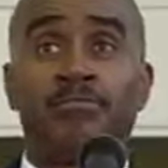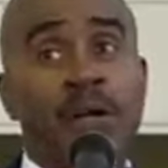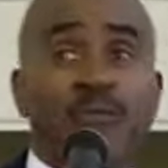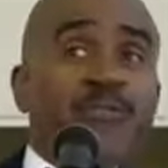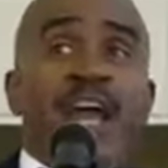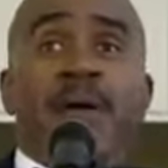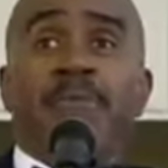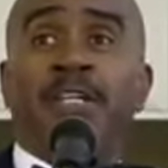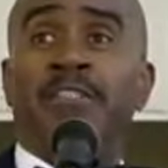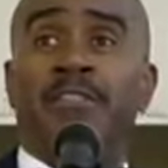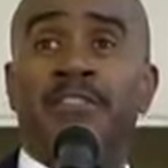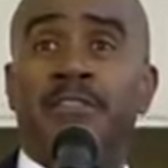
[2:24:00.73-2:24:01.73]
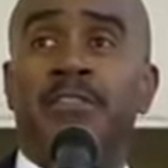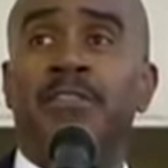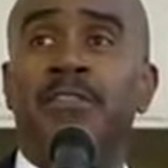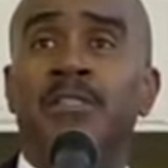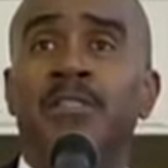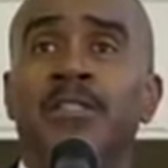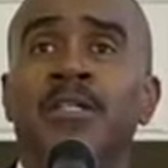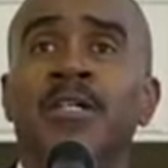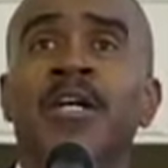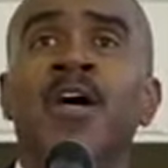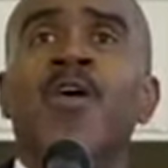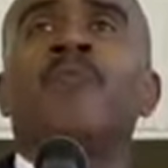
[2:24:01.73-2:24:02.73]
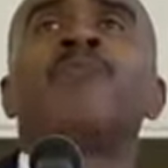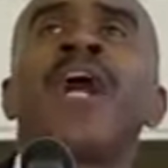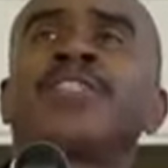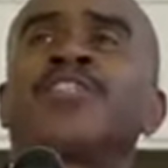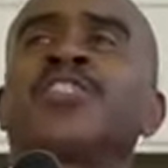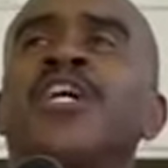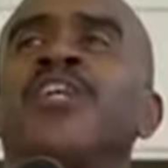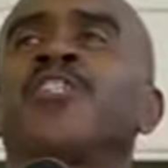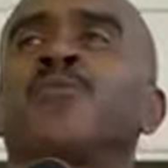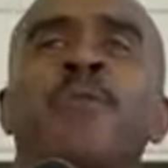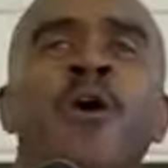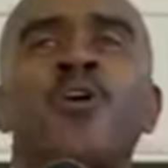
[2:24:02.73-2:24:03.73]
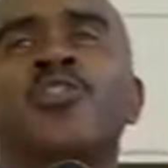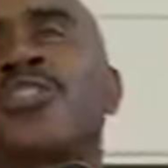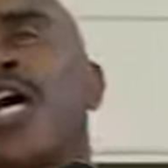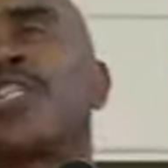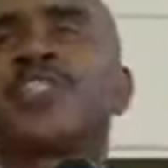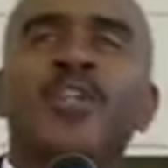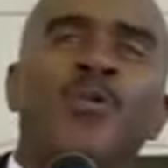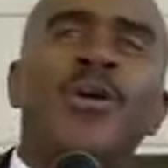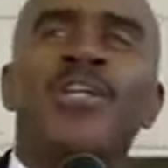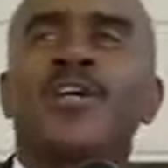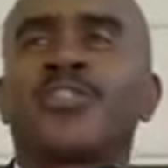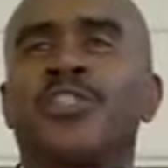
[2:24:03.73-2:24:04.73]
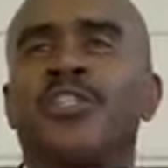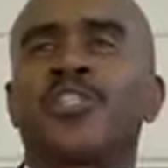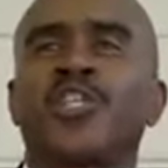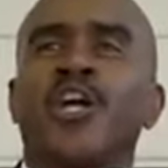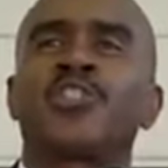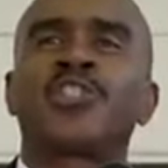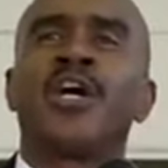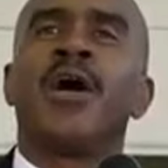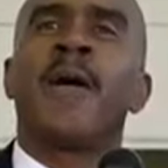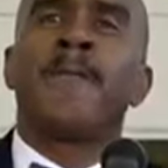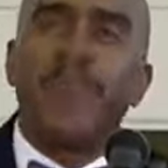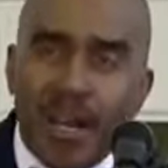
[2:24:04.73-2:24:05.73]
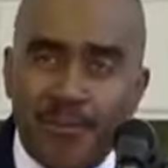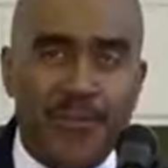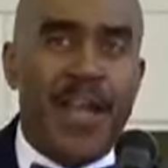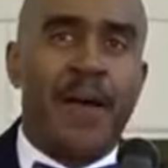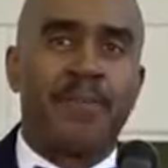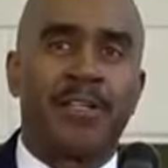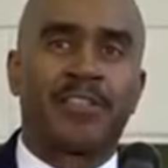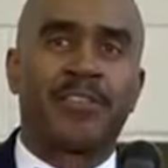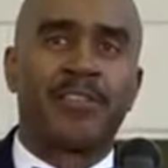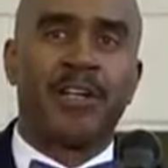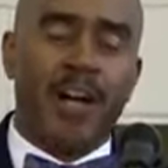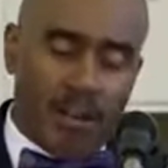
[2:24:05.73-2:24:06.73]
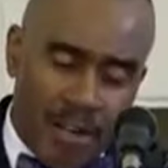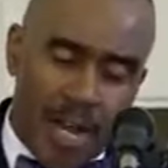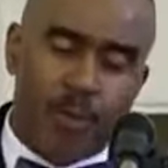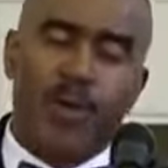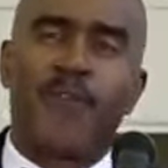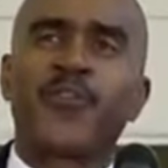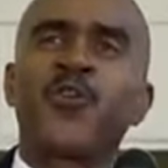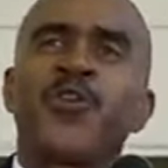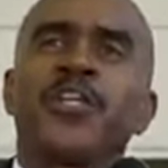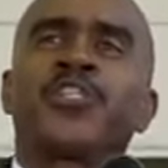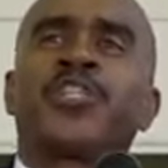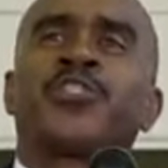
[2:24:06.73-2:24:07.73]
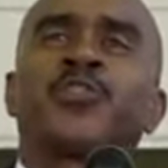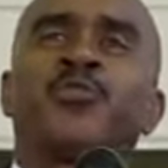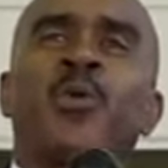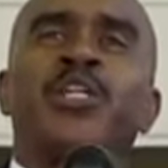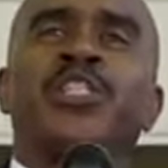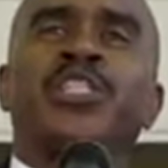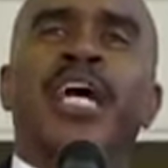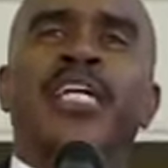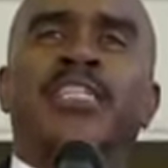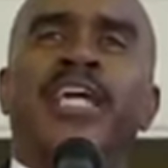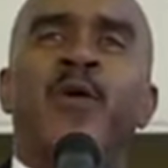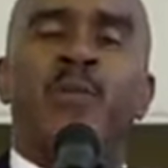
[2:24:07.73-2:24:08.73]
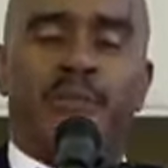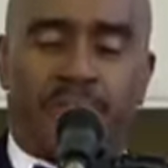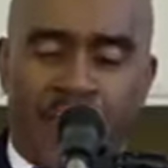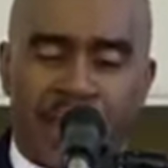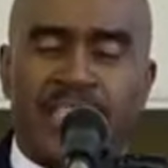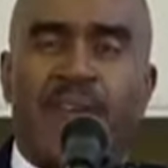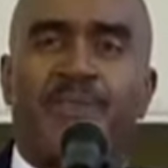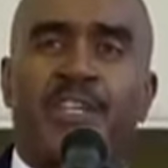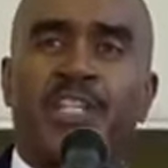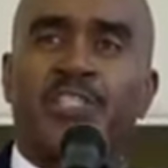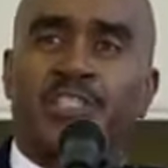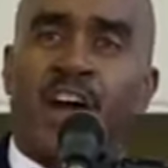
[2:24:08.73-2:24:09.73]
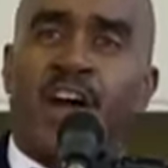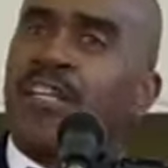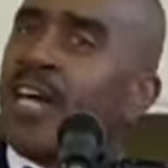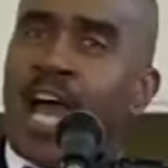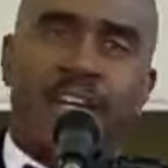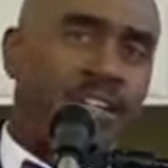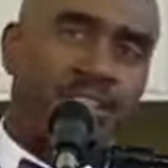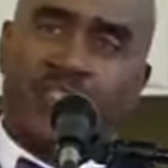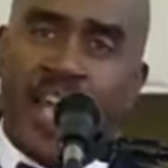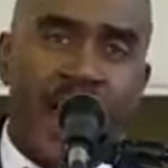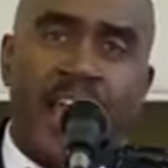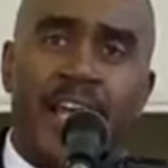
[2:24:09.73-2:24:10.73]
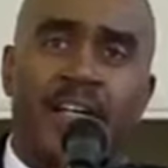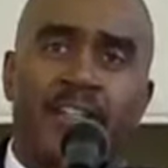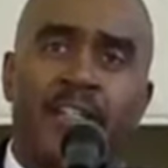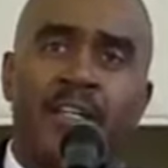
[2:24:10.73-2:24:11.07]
but family. Well, Pastor Jennings, suppose there's no one else in the church but family. All right, well, if you're in a situation like that where things have to get started, I understand.